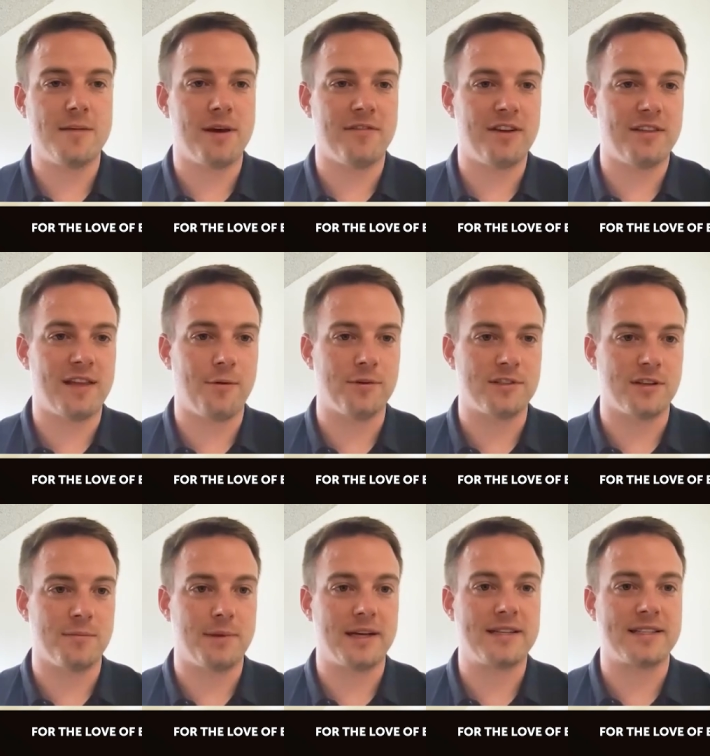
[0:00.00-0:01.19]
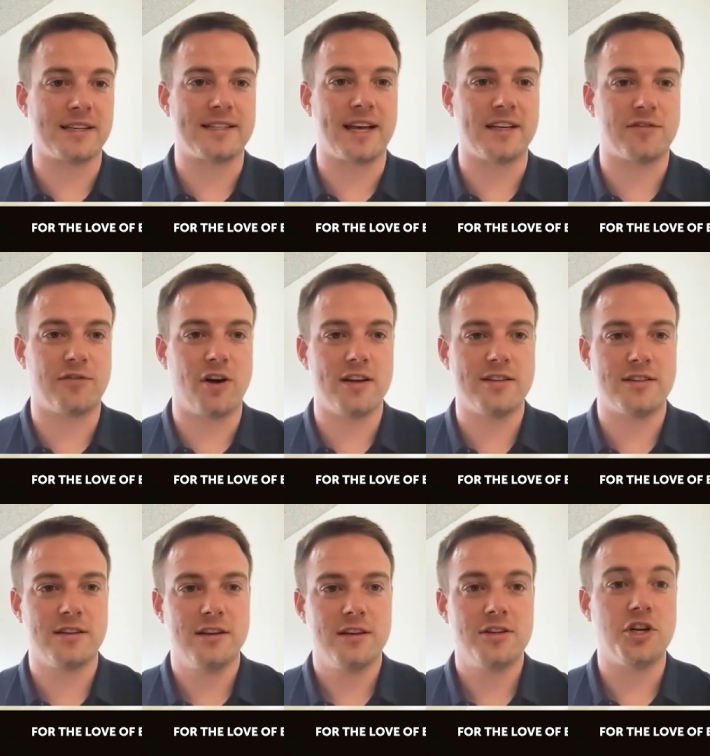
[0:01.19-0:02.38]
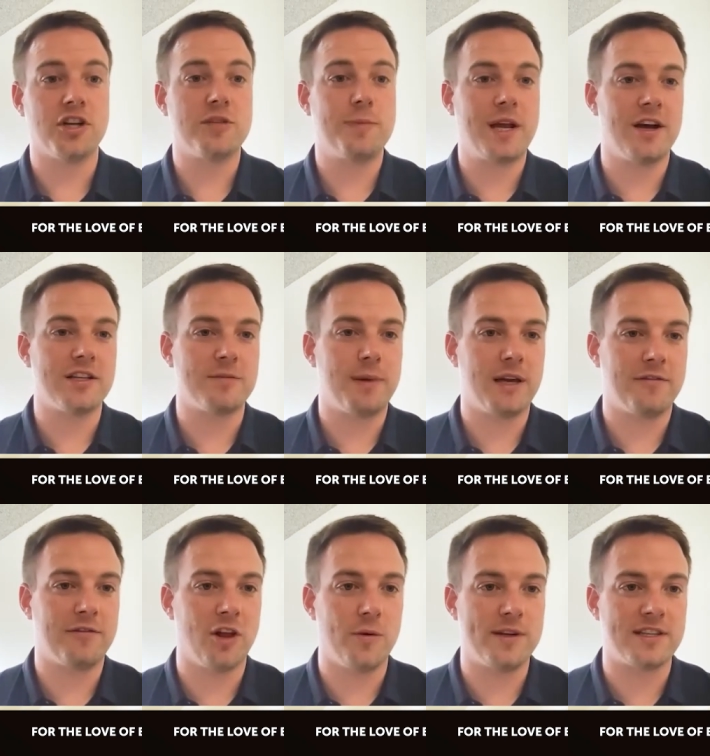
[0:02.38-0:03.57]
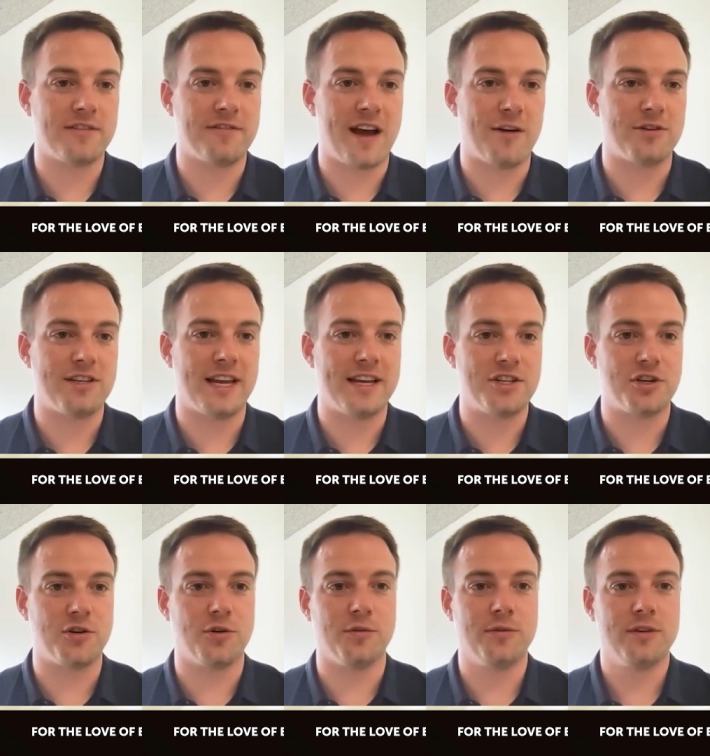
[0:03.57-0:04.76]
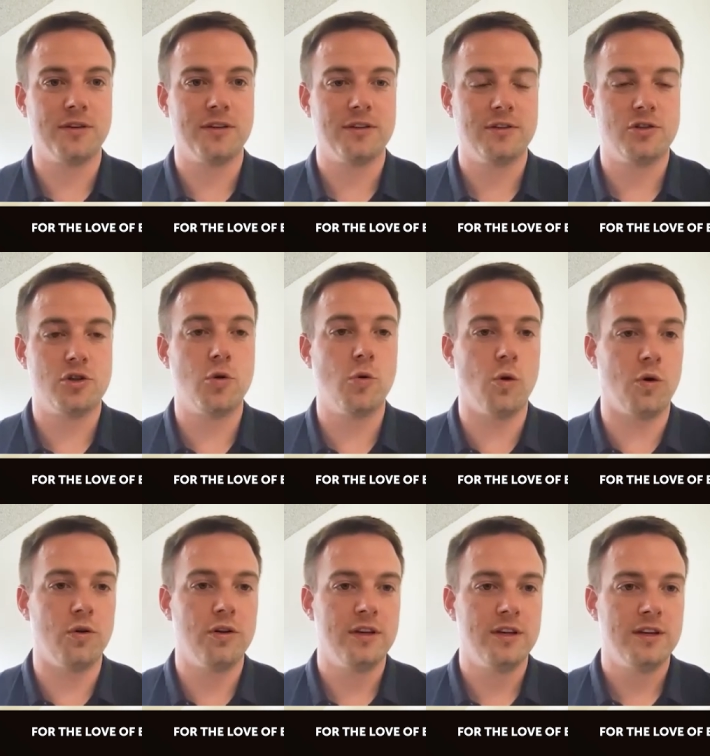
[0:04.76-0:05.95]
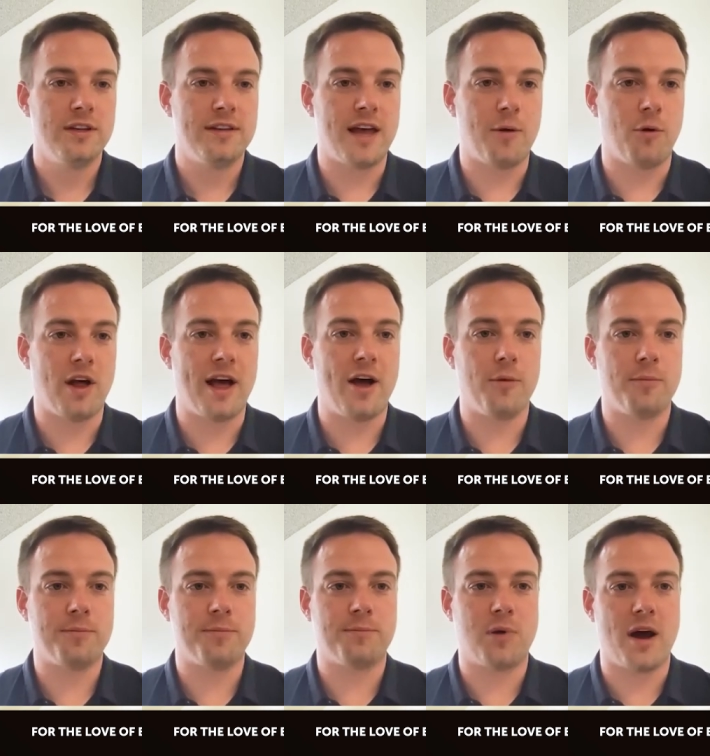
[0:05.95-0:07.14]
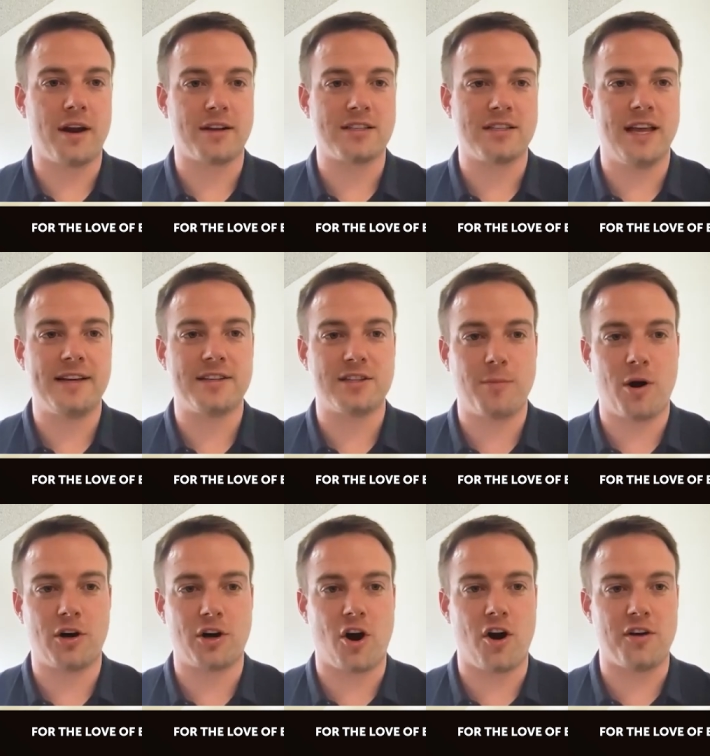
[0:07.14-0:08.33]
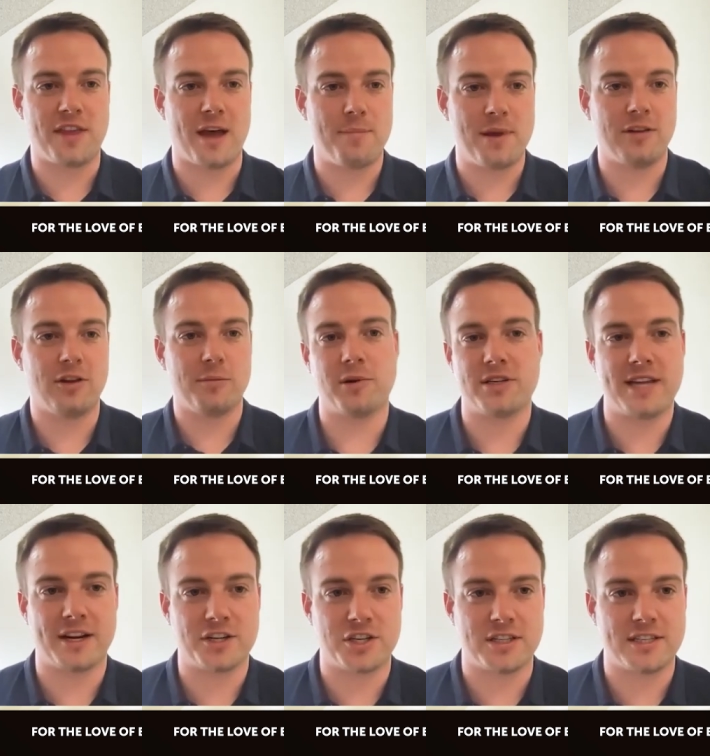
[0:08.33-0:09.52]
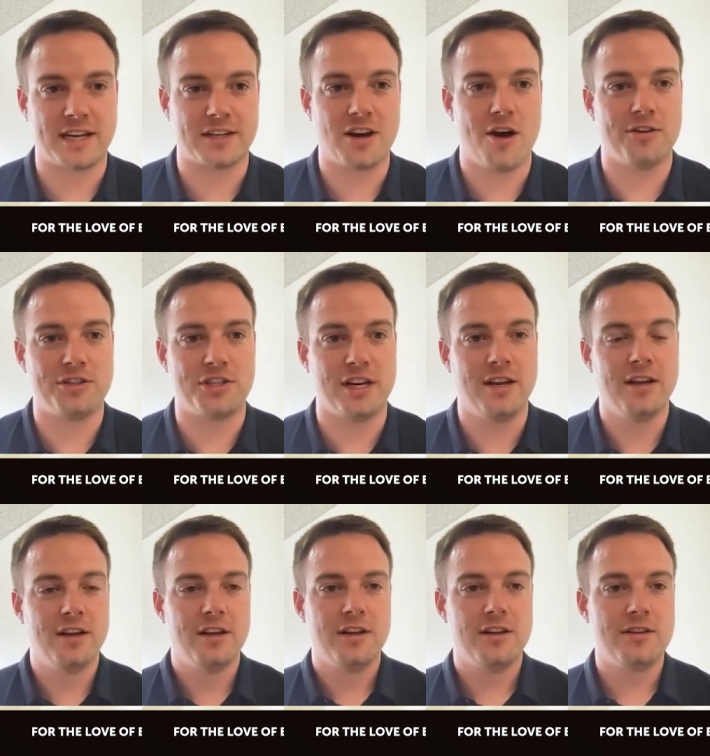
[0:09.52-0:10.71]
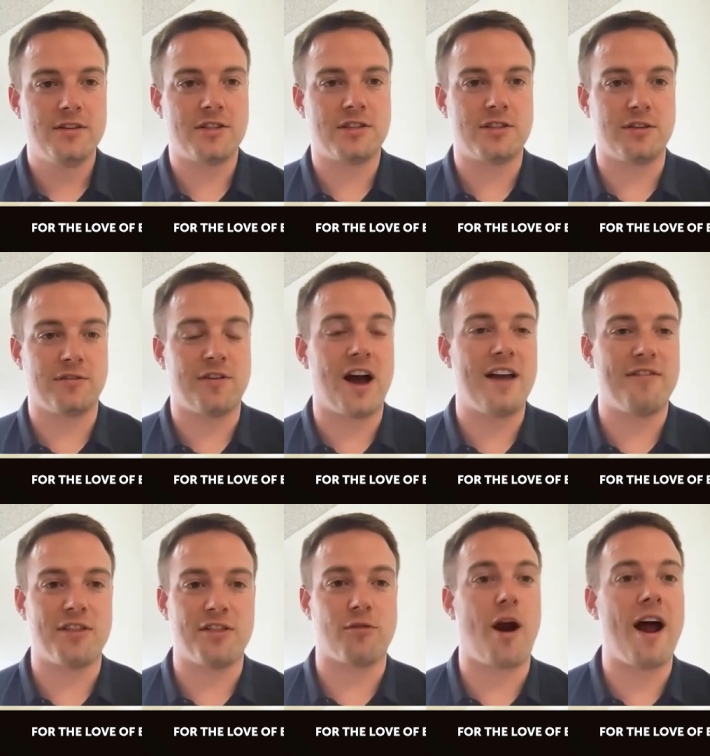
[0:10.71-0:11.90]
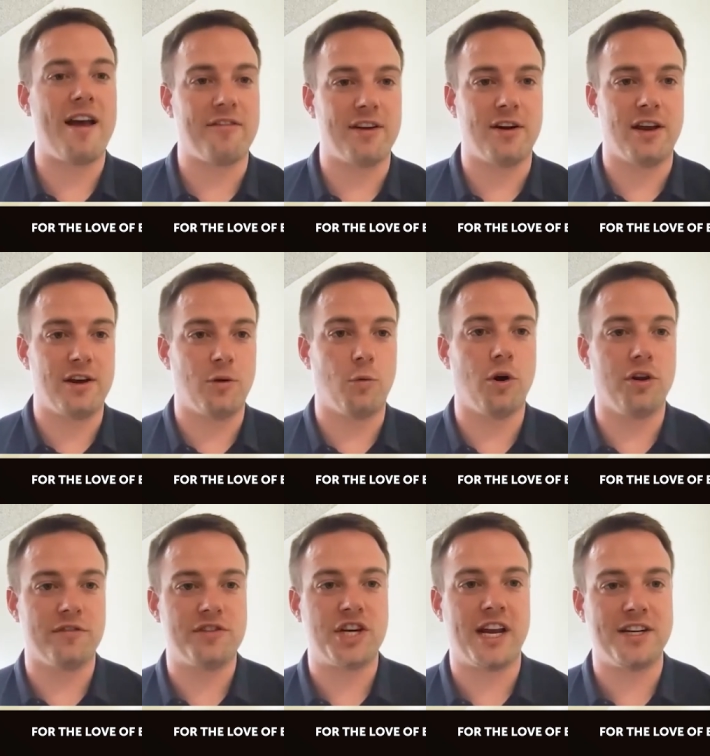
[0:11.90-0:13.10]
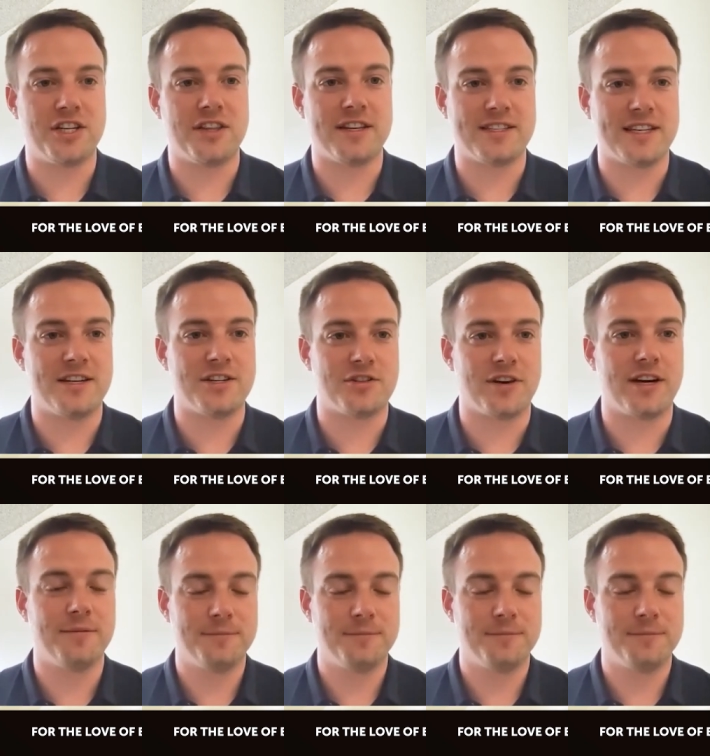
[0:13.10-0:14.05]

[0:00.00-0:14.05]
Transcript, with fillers: pivot that was a big success for us just because pigflow is a foundational tool that will help products like SmartGuard, that piglet protection technology, survive and thrive in, in a world of change in this industry.